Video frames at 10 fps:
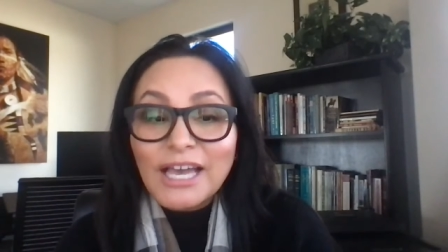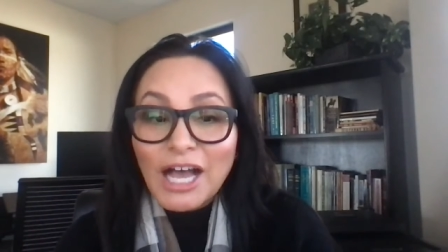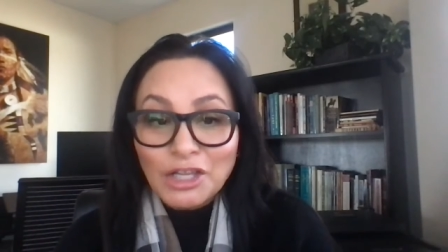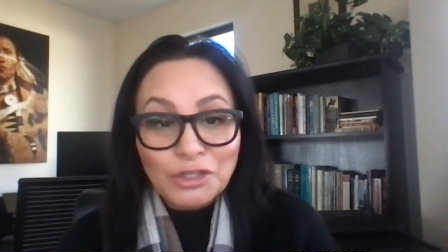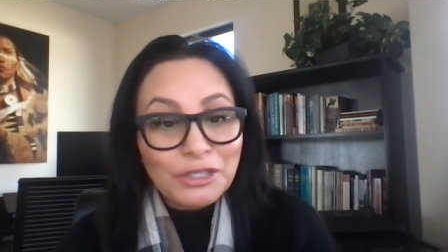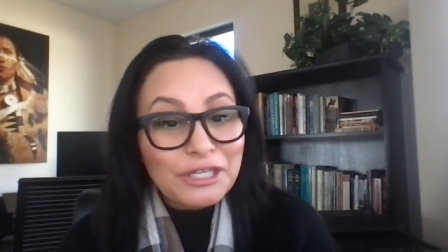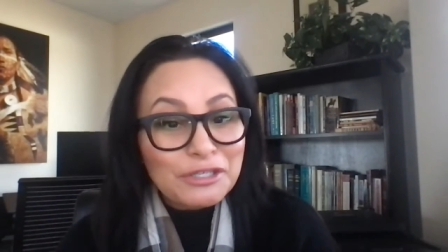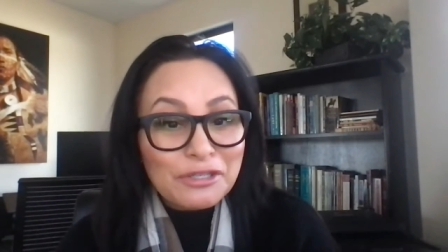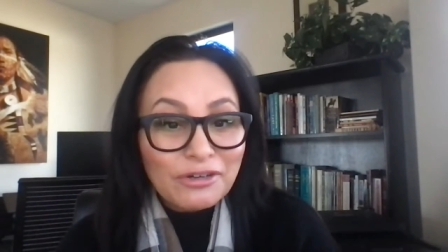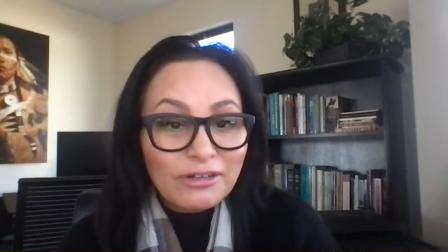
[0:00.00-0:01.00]
a learning
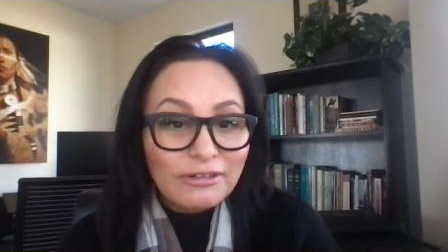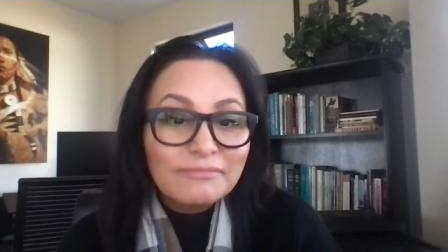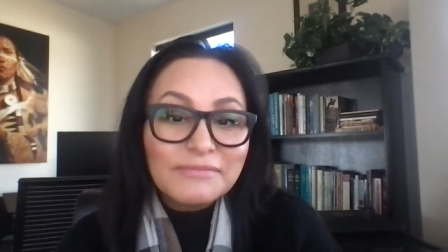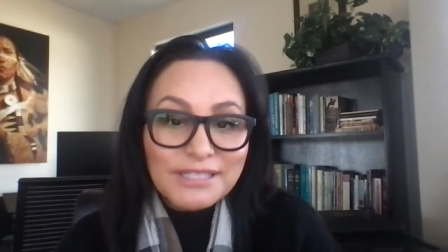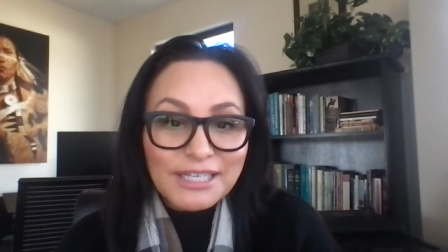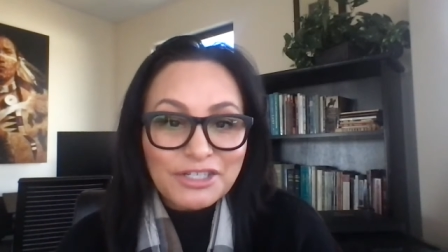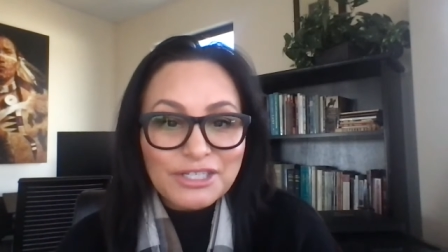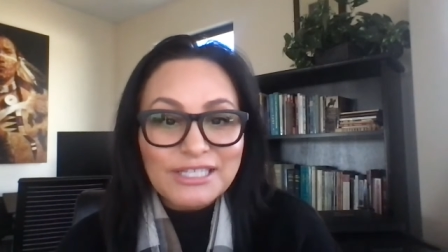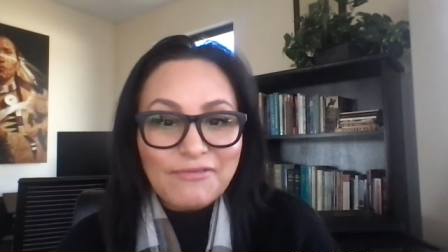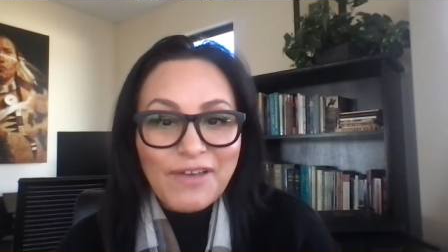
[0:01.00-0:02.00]
circle such
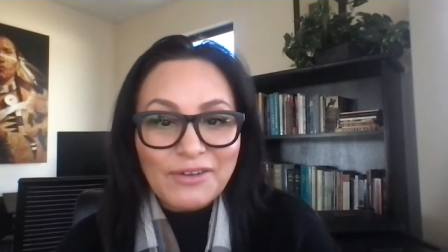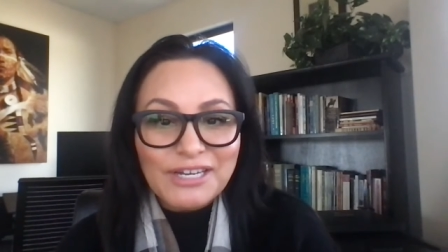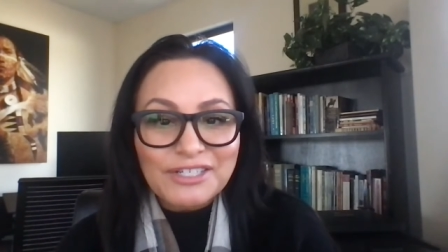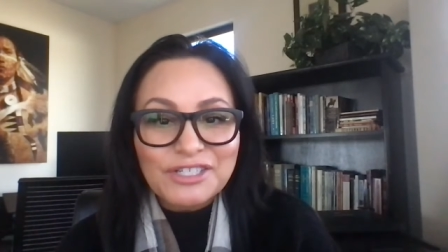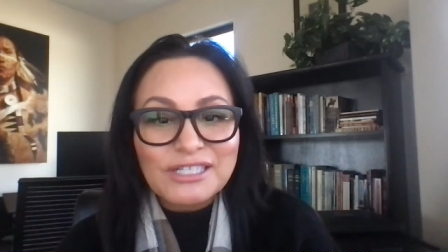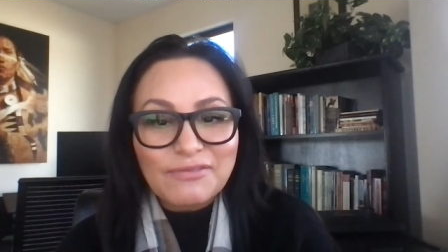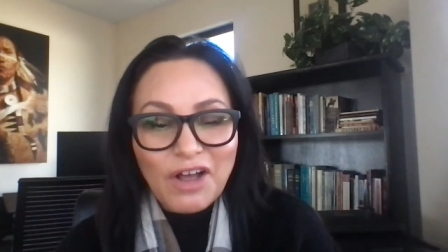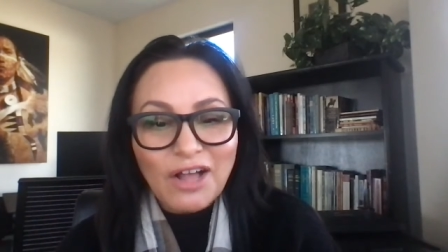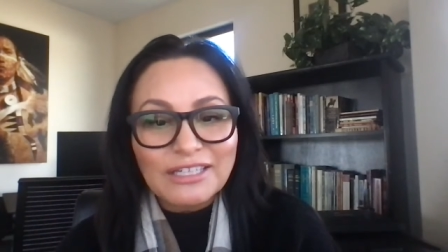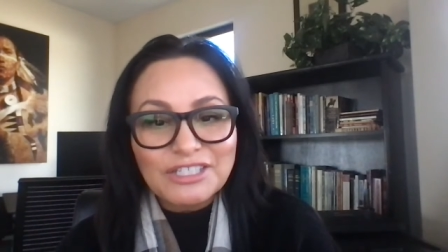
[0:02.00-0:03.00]
as the Foundations of
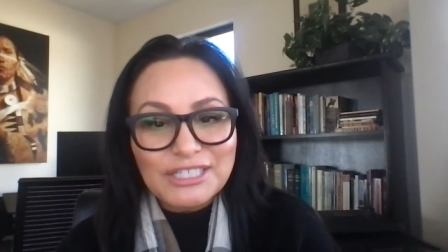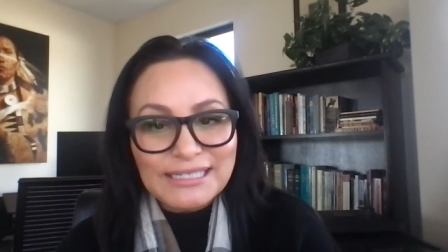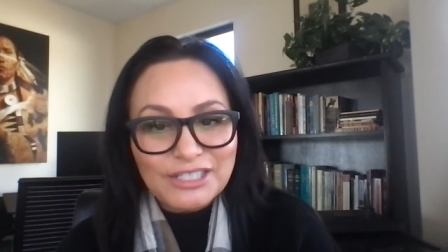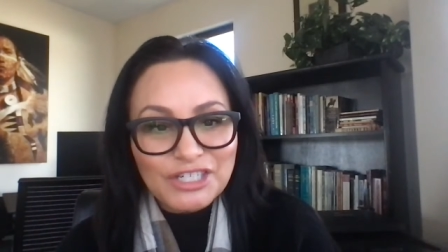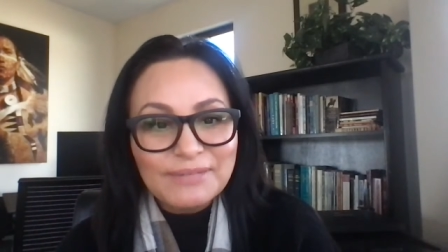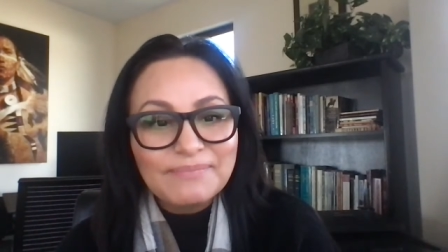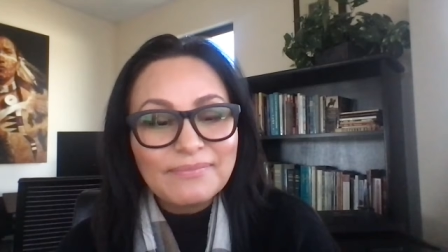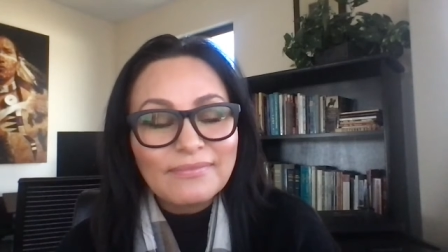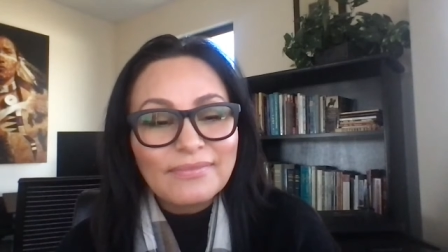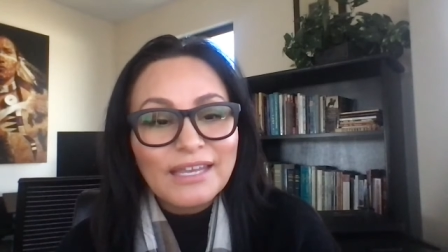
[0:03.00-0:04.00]
College Teaching,
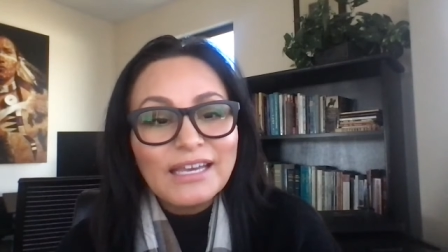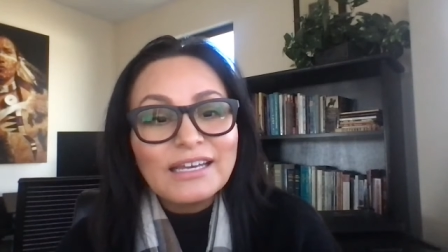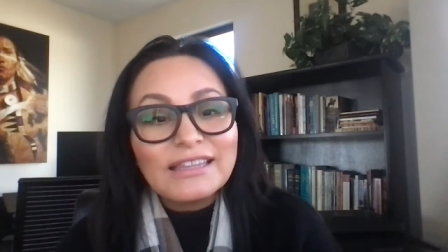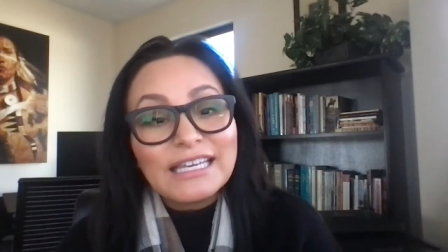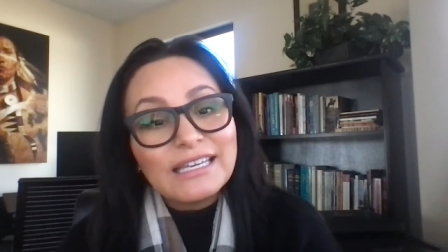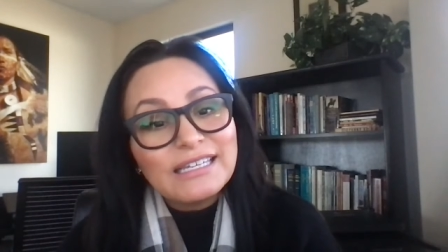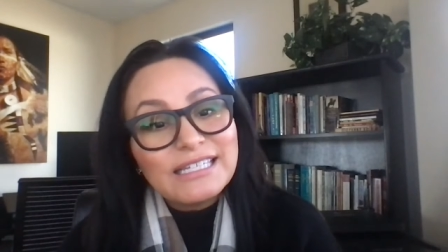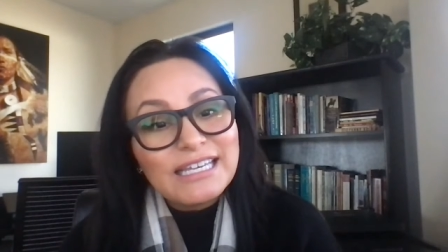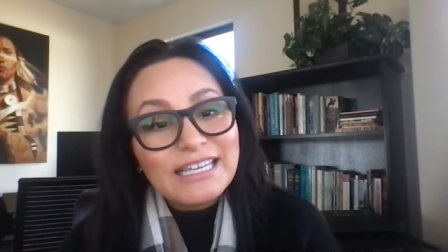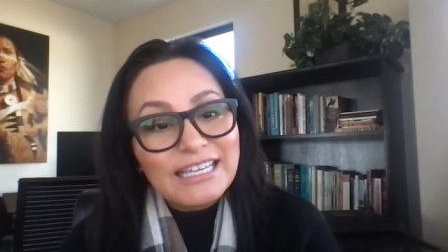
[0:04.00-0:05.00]
the
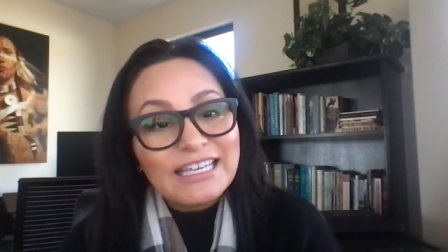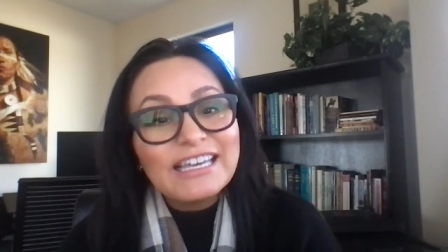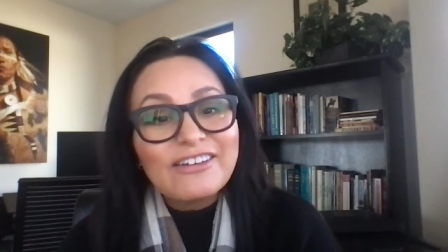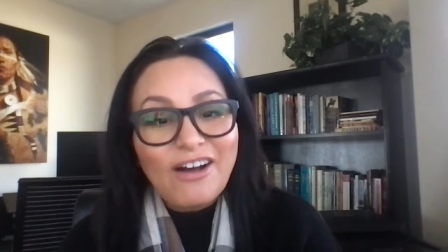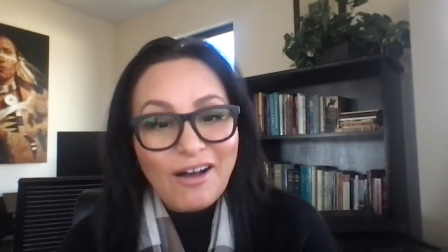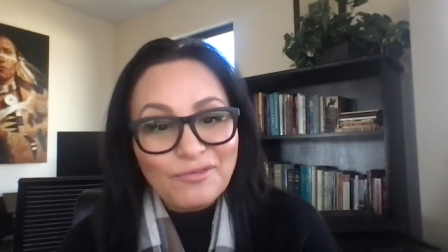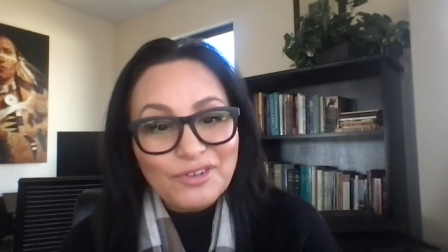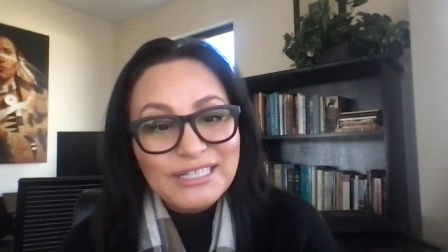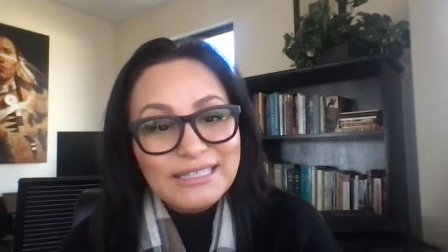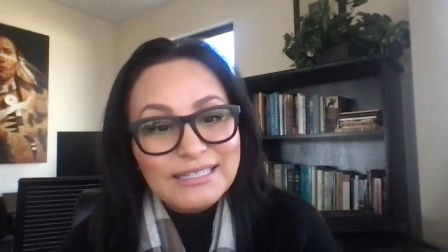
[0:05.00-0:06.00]
ETE
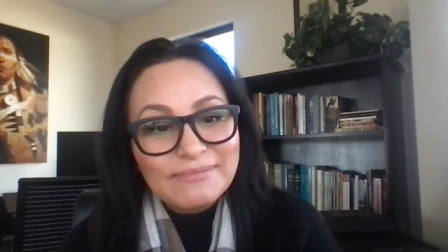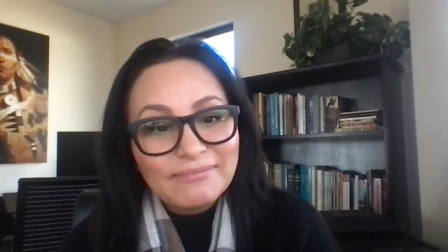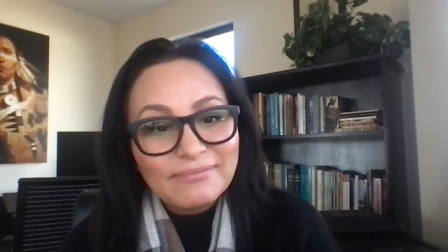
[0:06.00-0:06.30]
Conference,